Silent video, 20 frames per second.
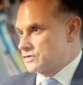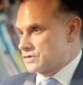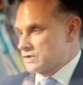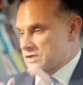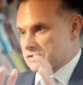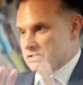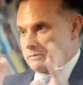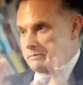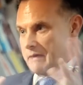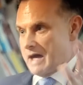It's
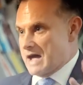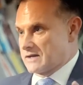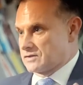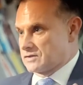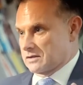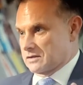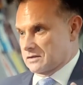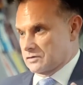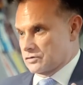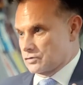just the
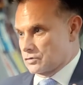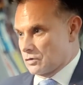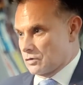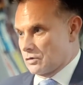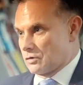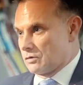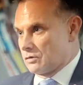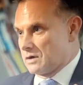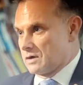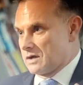bats that
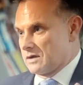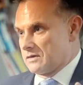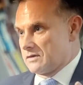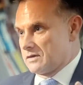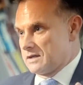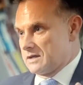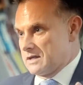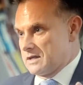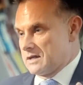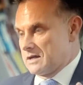control
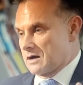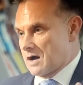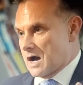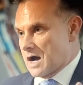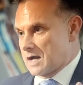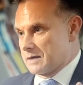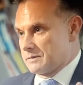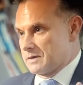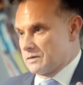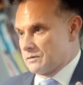the
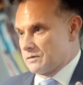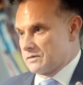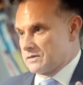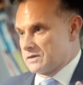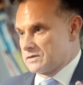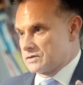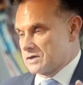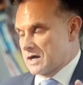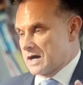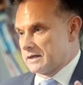e-economy
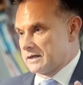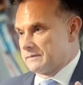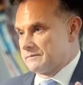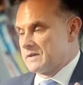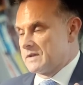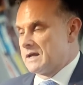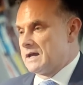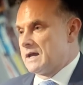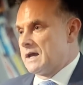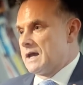within
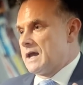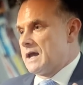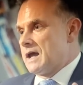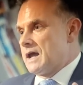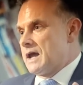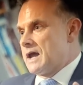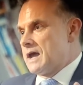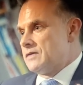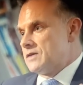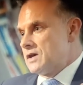China.
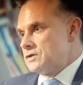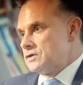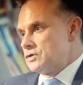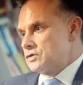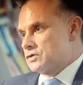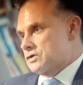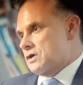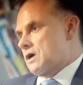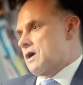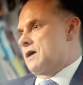And then
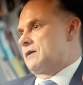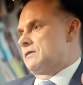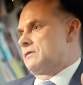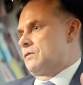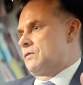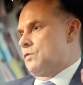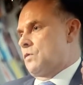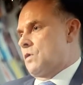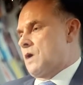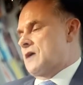you
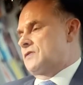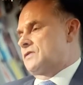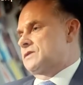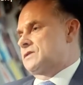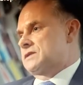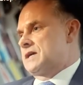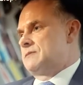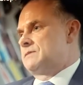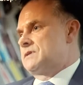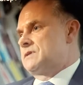start, at
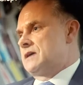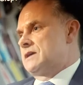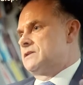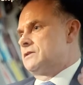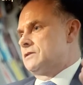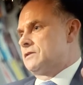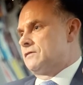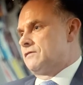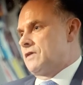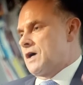the same
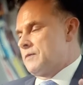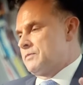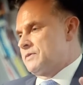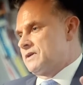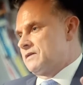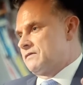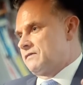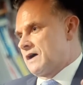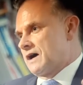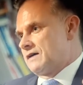time you're
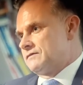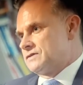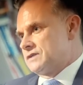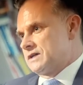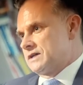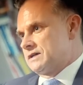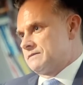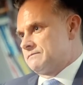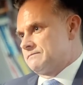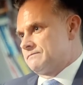developing
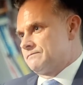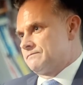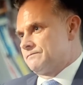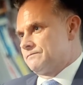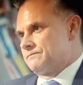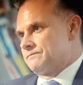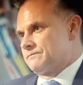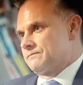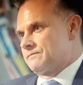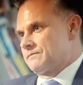5G,
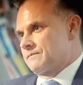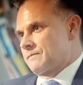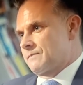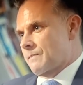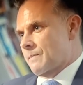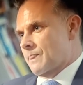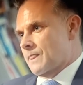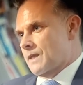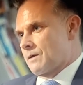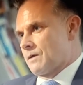
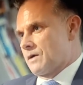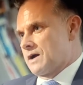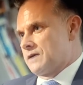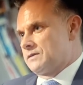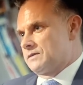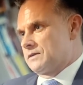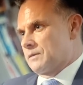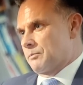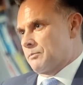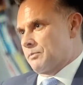
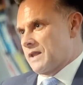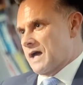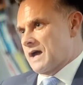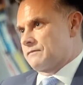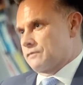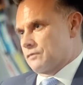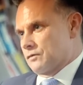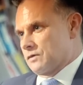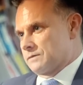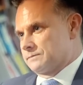right, the
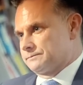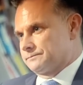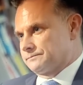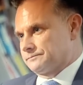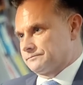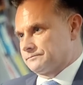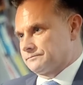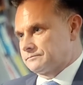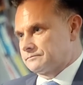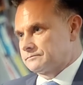platform,
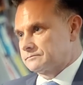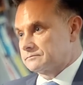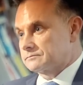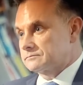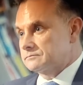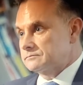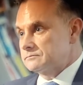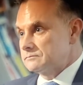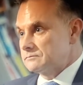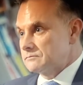
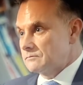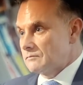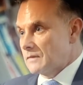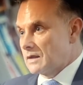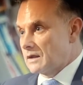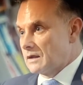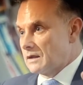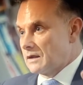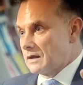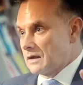
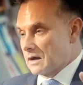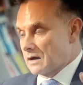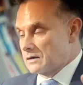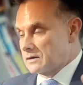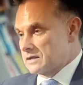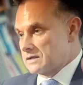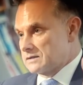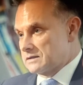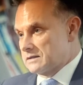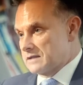and
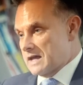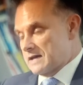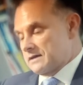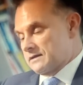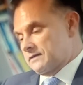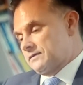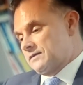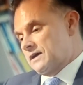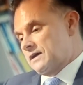I'll get to that in a